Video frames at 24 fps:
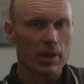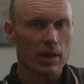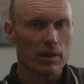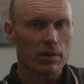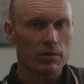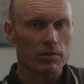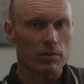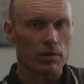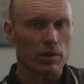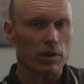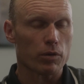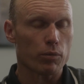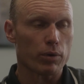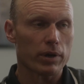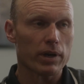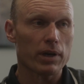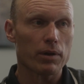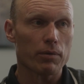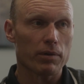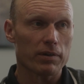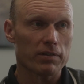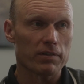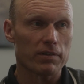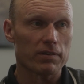So
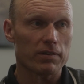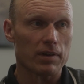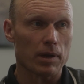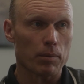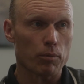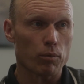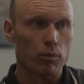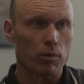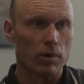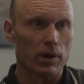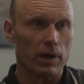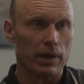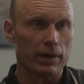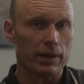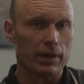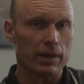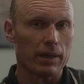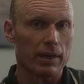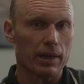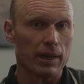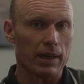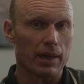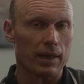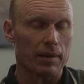liquidity risk is number one,
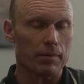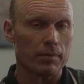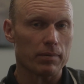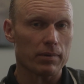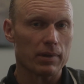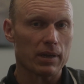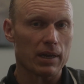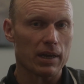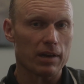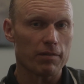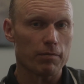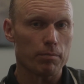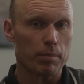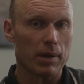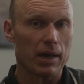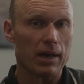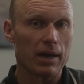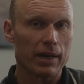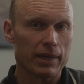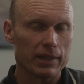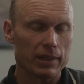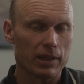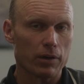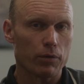and kind of
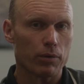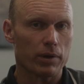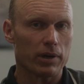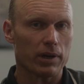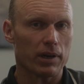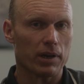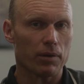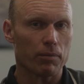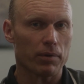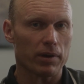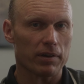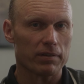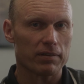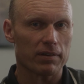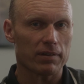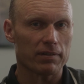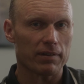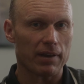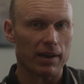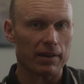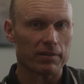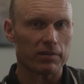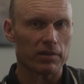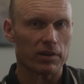behind liquidity risk
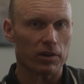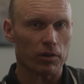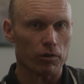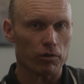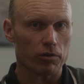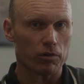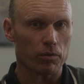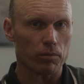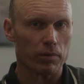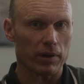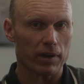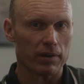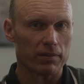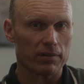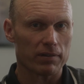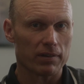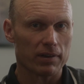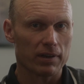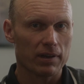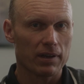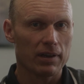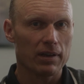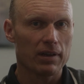is execution risk.